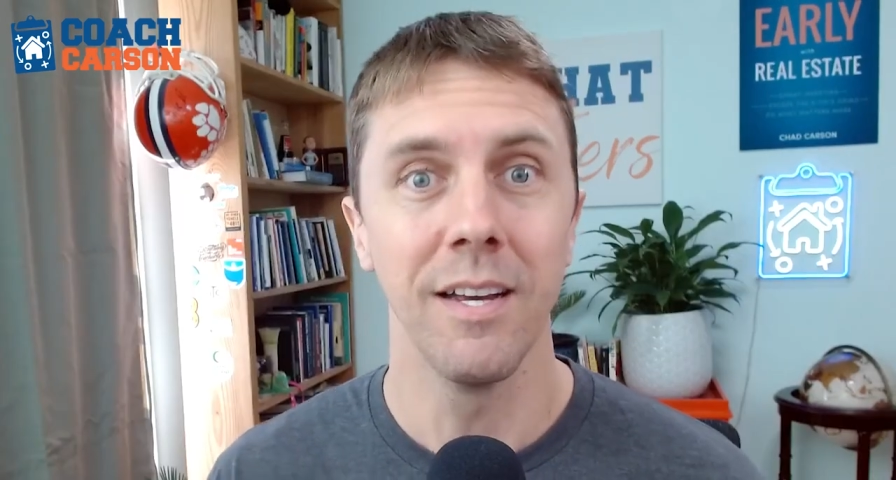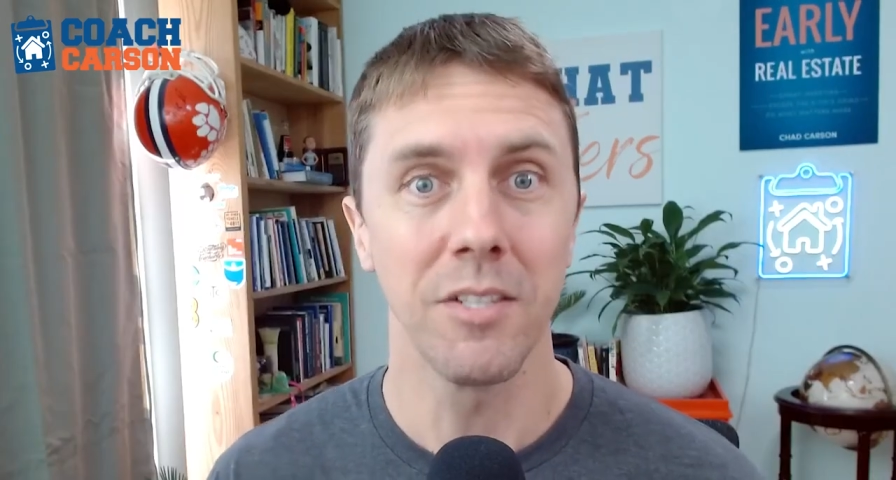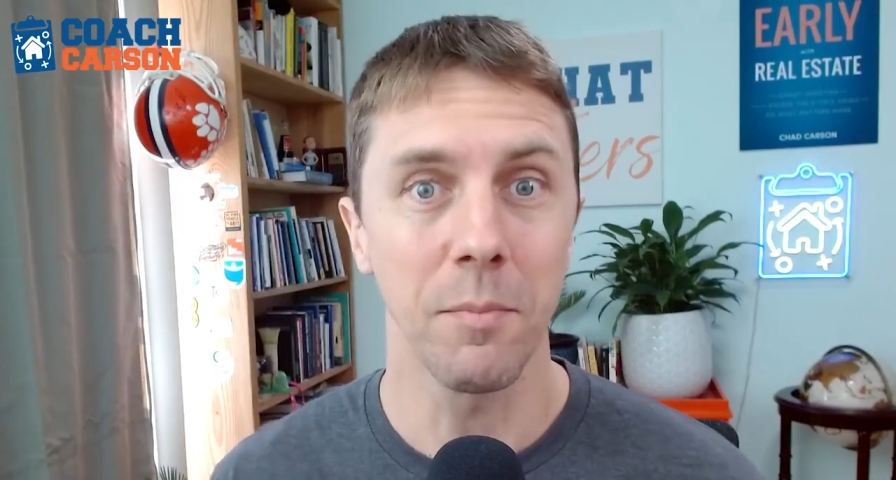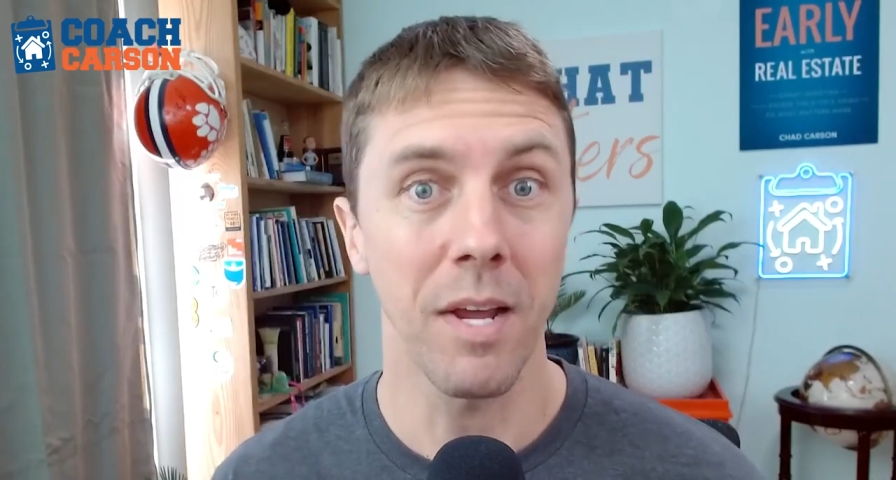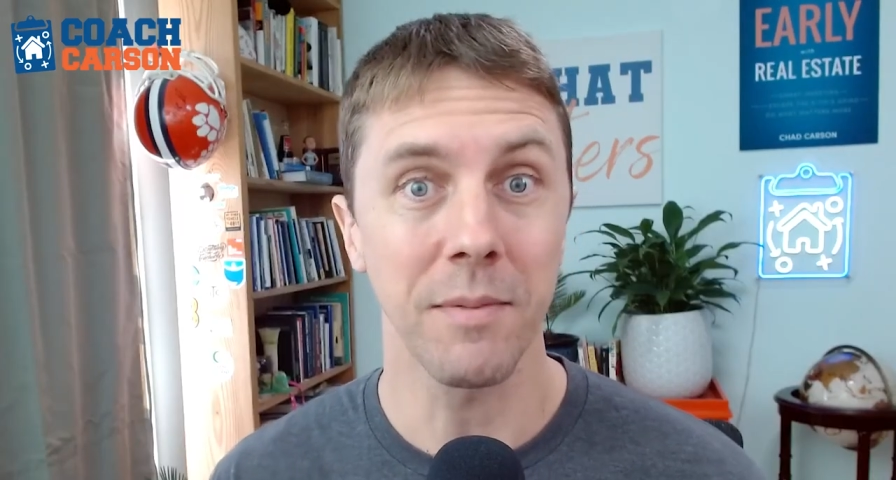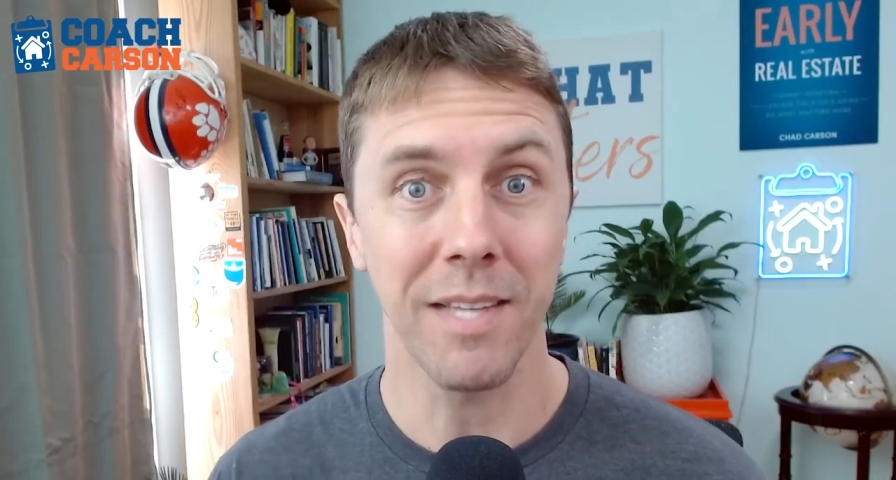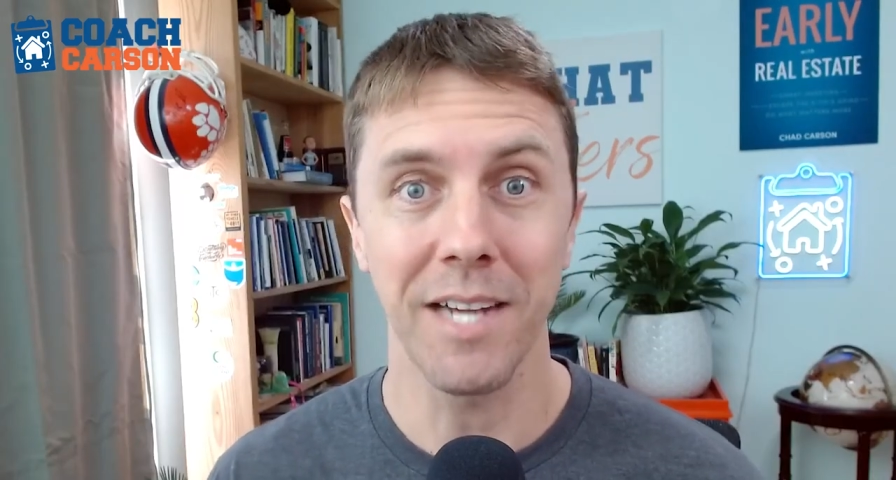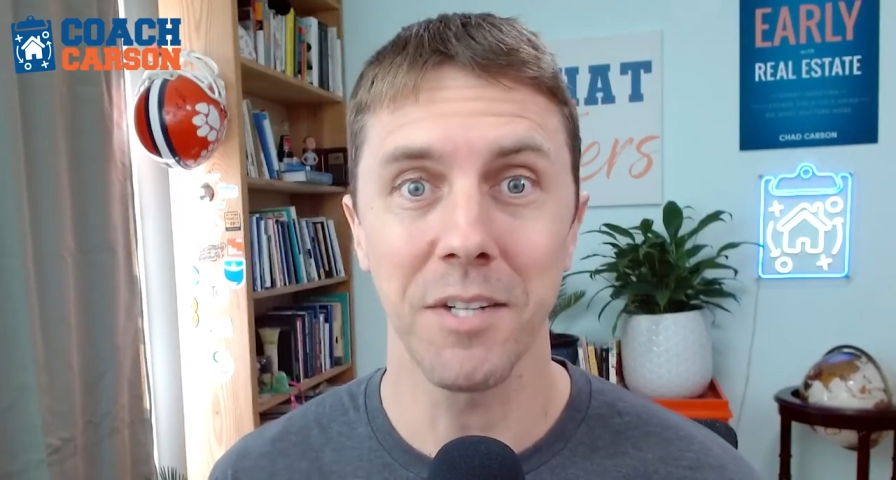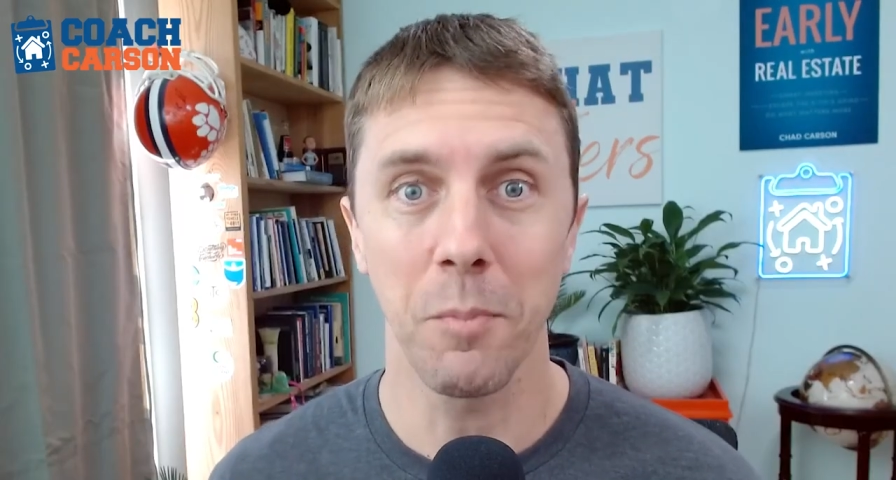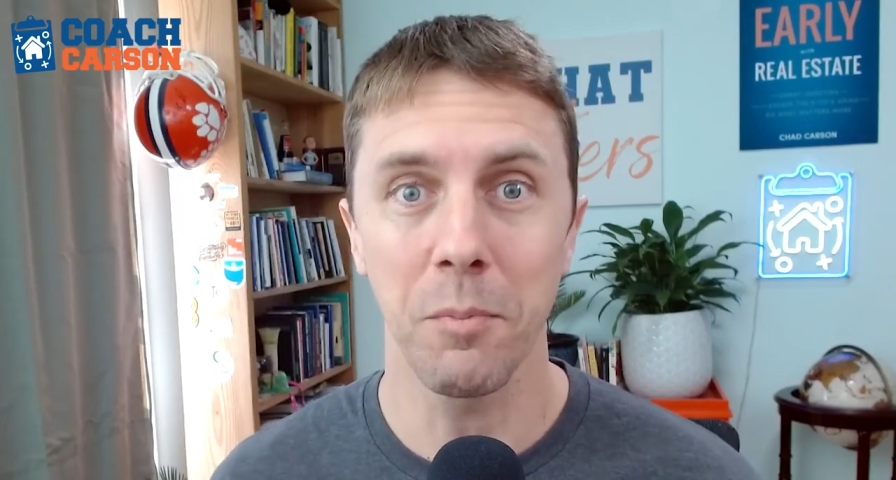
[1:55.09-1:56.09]
sometimes
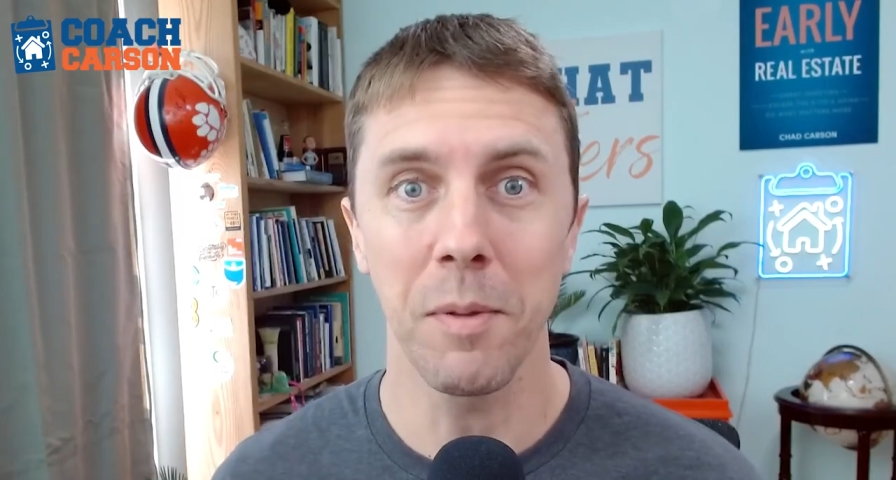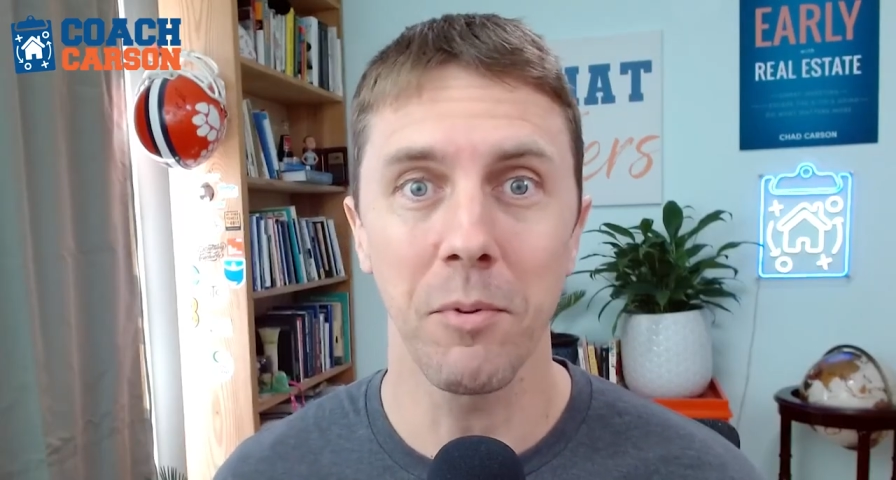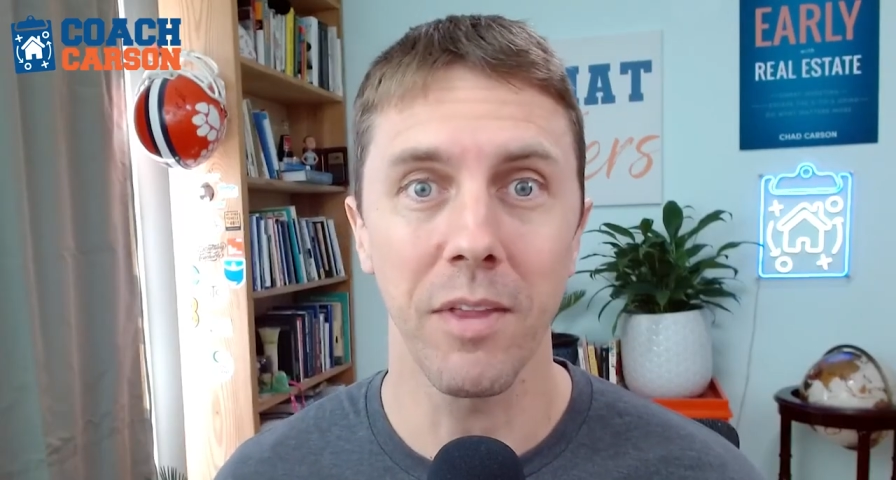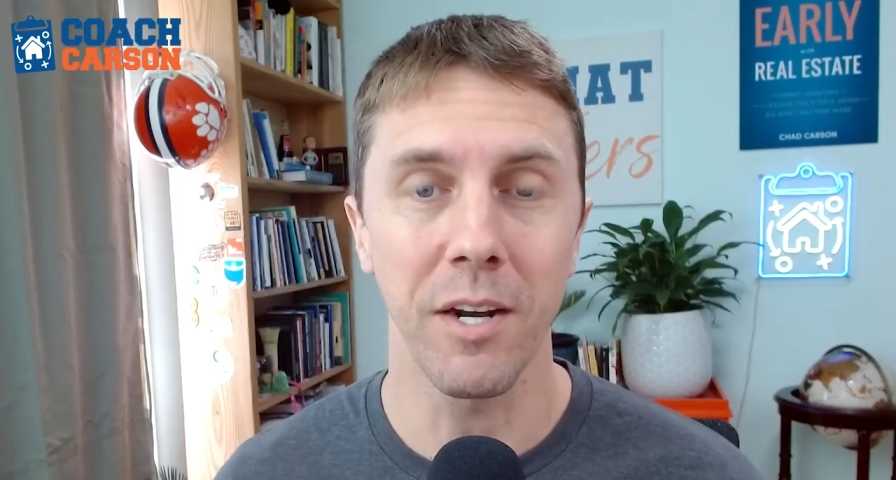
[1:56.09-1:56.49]
catch up with people.